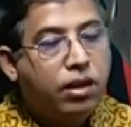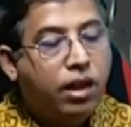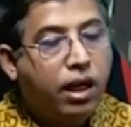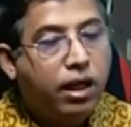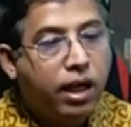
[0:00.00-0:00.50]

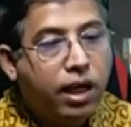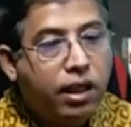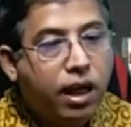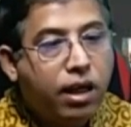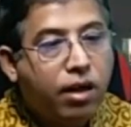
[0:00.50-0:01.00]
And
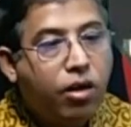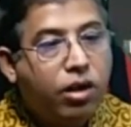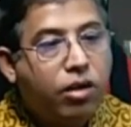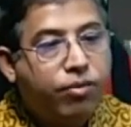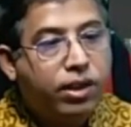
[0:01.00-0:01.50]
another way
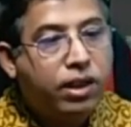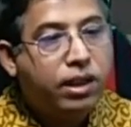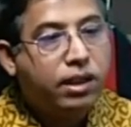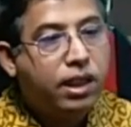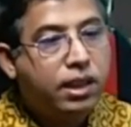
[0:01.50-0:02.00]
of
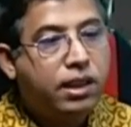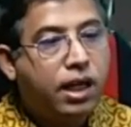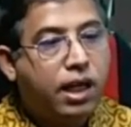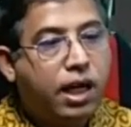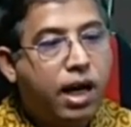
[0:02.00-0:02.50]
presentation is the
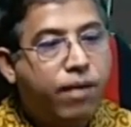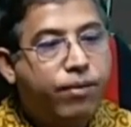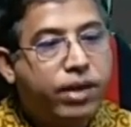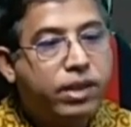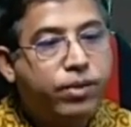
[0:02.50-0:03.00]
cough,
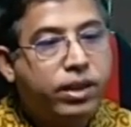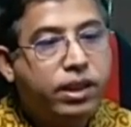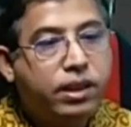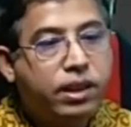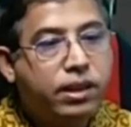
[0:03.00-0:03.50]
respiratory
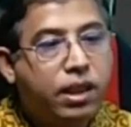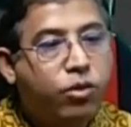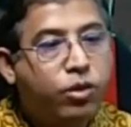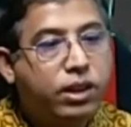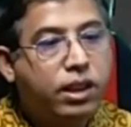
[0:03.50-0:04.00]
distress and
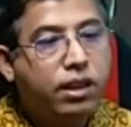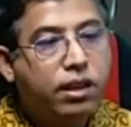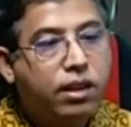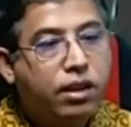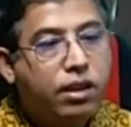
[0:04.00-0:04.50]
wheezing
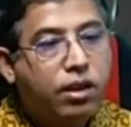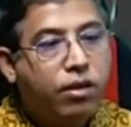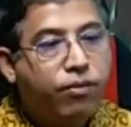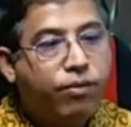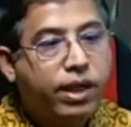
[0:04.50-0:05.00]

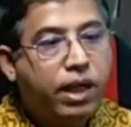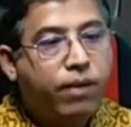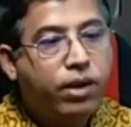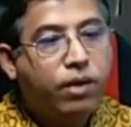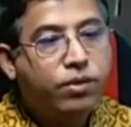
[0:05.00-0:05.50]
may
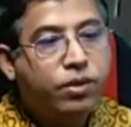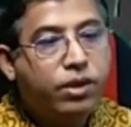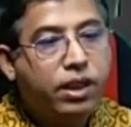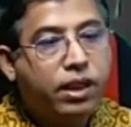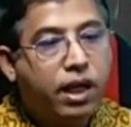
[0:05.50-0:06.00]
develop
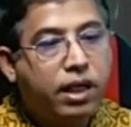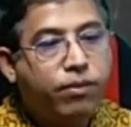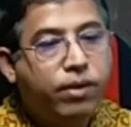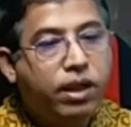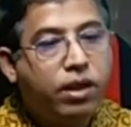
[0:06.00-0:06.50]
within 30
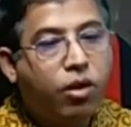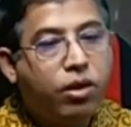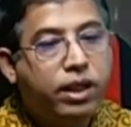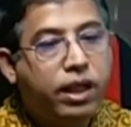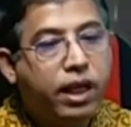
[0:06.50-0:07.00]
minutes or
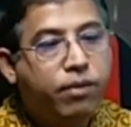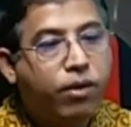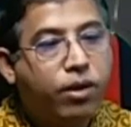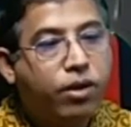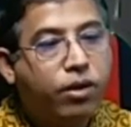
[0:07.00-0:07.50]
delayed
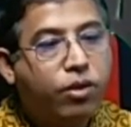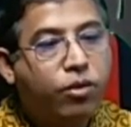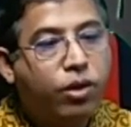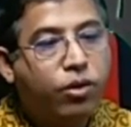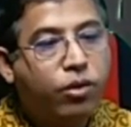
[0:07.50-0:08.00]
for
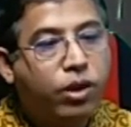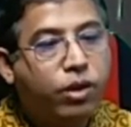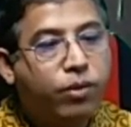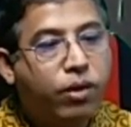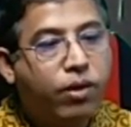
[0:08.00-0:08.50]
12 to
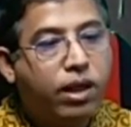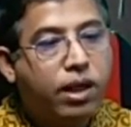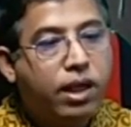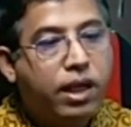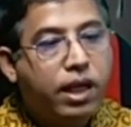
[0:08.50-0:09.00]
24 hours
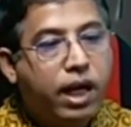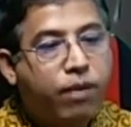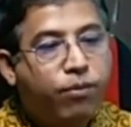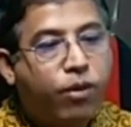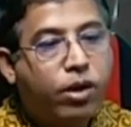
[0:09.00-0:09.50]

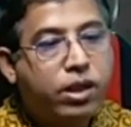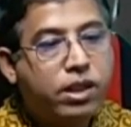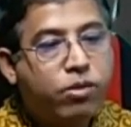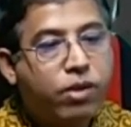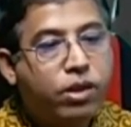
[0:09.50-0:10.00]
and progress
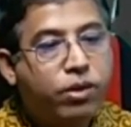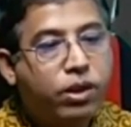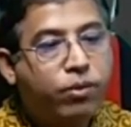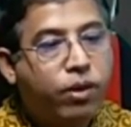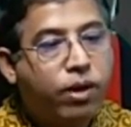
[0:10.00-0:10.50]
for
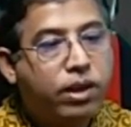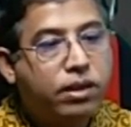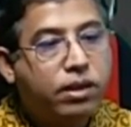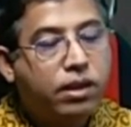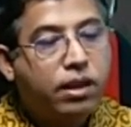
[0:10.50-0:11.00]
24 hours,
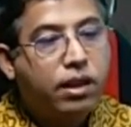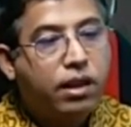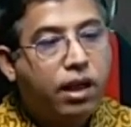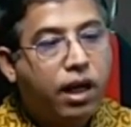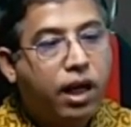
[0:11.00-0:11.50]

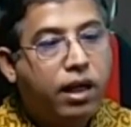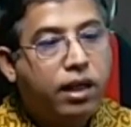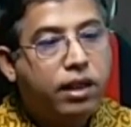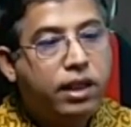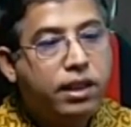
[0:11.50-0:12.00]
and
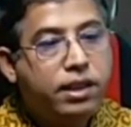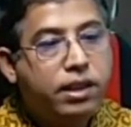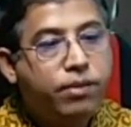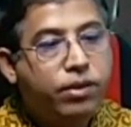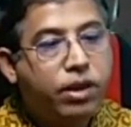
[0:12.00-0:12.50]
these
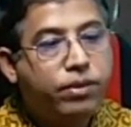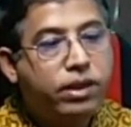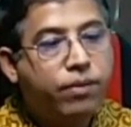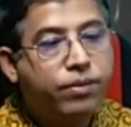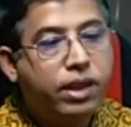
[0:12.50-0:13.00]
symptoms
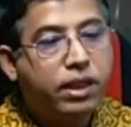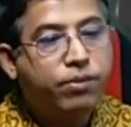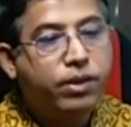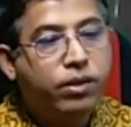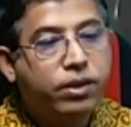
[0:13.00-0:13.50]
subside
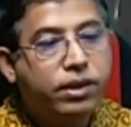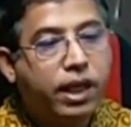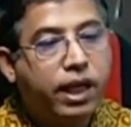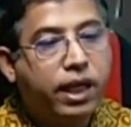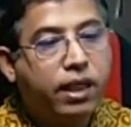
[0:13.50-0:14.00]
between
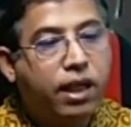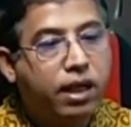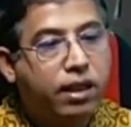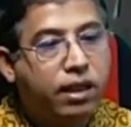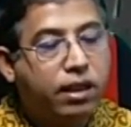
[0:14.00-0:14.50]
second and
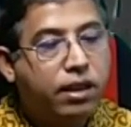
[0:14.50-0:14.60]
third day.